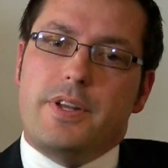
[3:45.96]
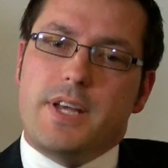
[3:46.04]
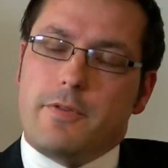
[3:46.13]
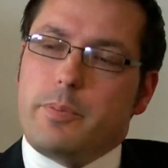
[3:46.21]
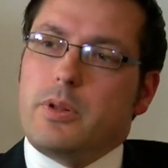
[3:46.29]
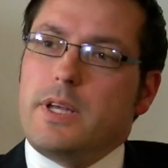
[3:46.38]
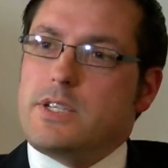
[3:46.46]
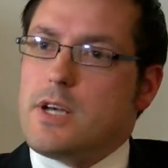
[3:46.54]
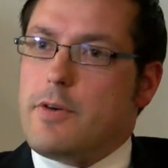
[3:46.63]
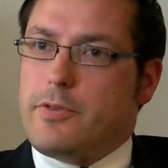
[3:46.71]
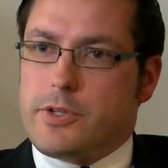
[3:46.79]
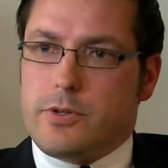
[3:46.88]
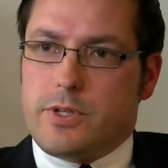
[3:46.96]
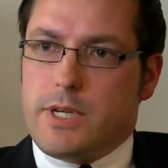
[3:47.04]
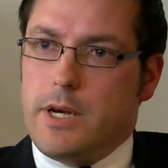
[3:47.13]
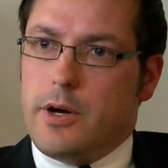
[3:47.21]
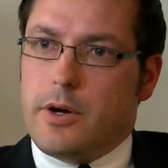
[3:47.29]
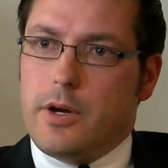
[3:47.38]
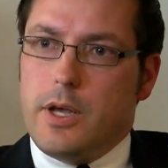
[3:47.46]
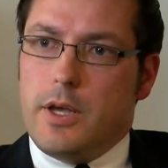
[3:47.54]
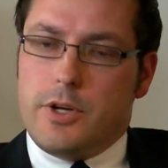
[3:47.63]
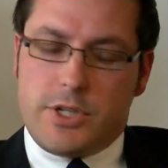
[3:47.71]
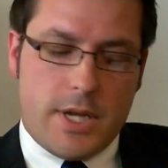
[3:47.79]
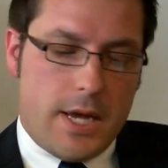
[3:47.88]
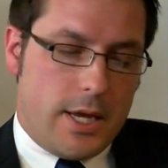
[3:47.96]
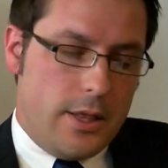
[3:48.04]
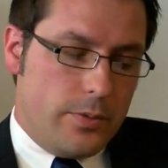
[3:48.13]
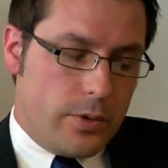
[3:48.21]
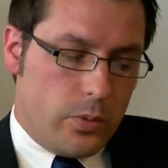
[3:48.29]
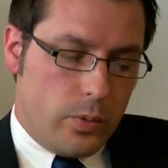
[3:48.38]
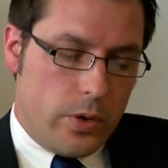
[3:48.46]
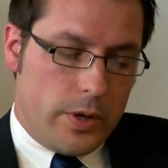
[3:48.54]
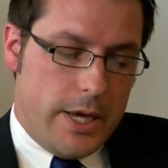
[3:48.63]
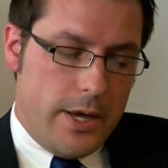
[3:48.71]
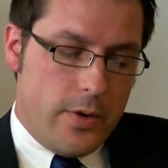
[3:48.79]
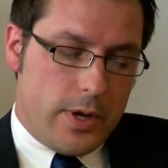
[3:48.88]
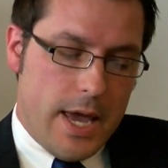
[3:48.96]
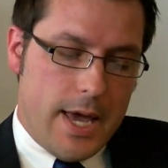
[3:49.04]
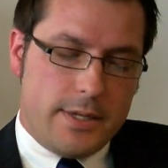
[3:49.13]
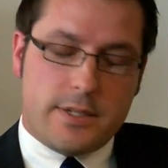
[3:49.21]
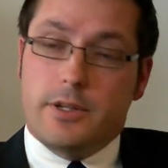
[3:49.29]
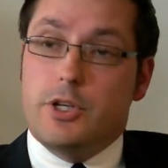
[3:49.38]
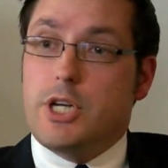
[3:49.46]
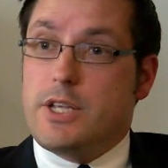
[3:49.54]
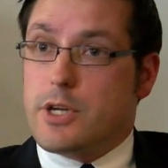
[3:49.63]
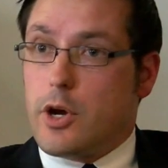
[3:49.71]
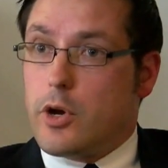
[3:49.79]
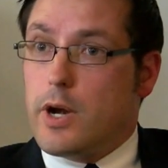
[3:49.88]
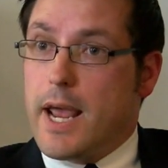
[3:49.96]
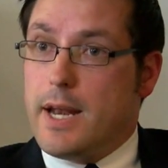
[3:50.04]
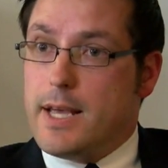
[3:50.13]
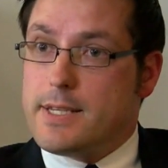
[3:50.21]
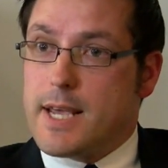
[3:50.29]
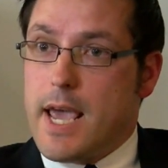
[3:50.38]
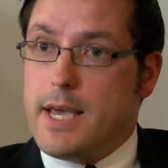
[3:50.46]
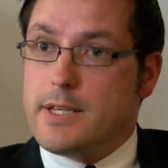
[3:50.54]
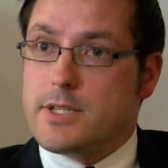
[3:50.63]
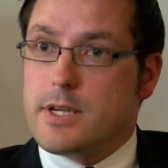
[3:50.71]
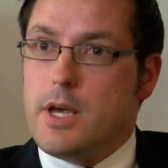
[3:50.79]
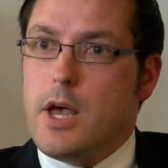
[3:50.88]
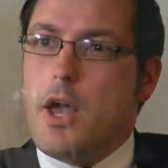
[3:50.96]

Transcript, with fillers: The Denver police officers here, just like in the Ronquillo case and the Jessica Hernandez case,